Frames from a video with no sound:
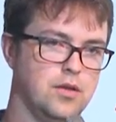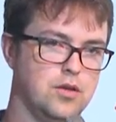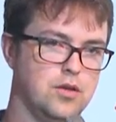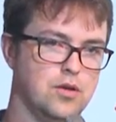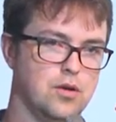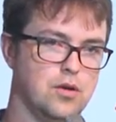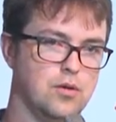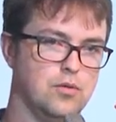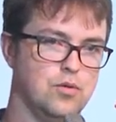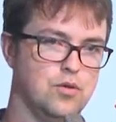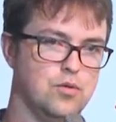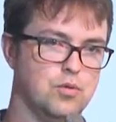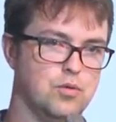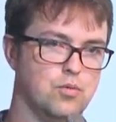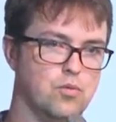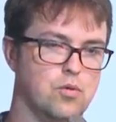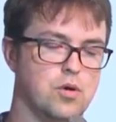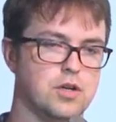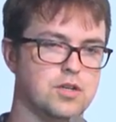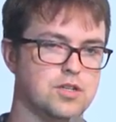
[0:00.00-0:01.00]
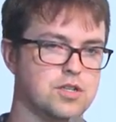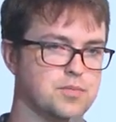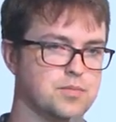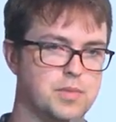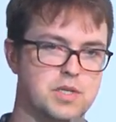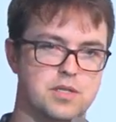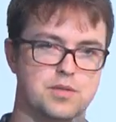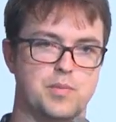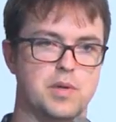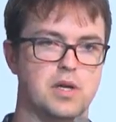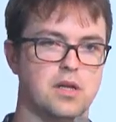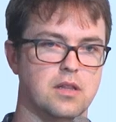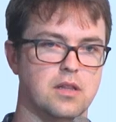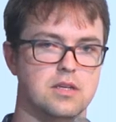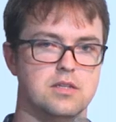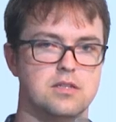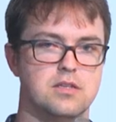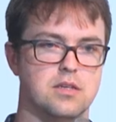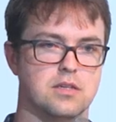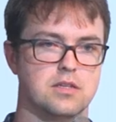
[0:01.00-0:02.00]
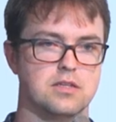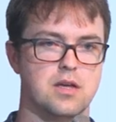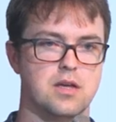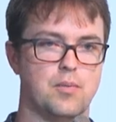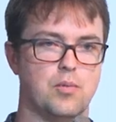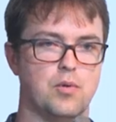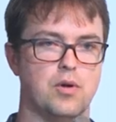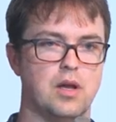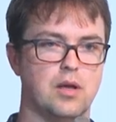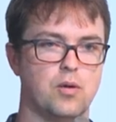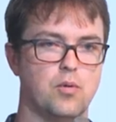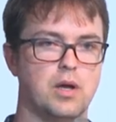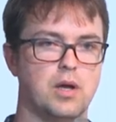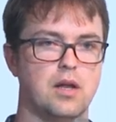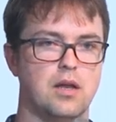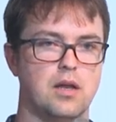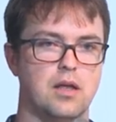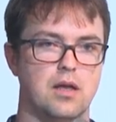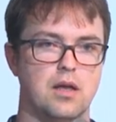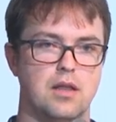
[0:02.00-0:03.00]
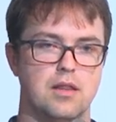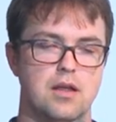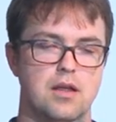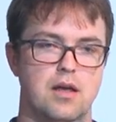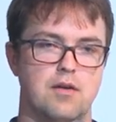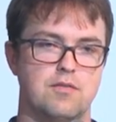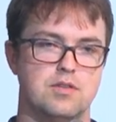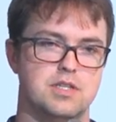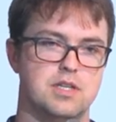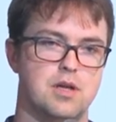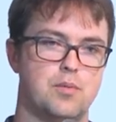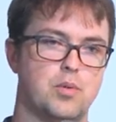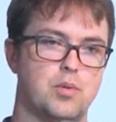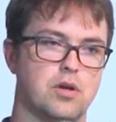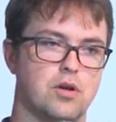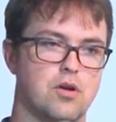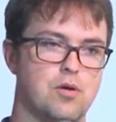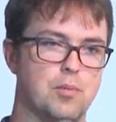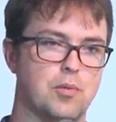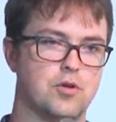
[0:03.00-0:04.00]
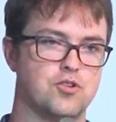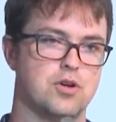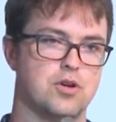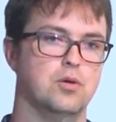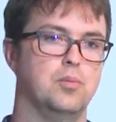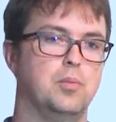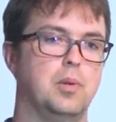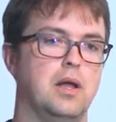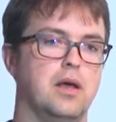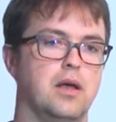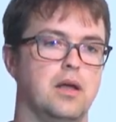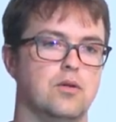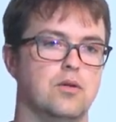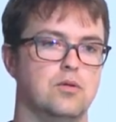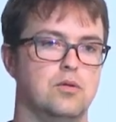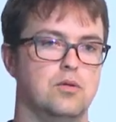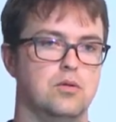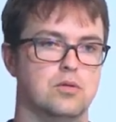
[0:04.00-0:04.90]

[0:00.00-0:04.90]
you know, you would want to just be spinning these things up really quickly and then have a separate control plane or,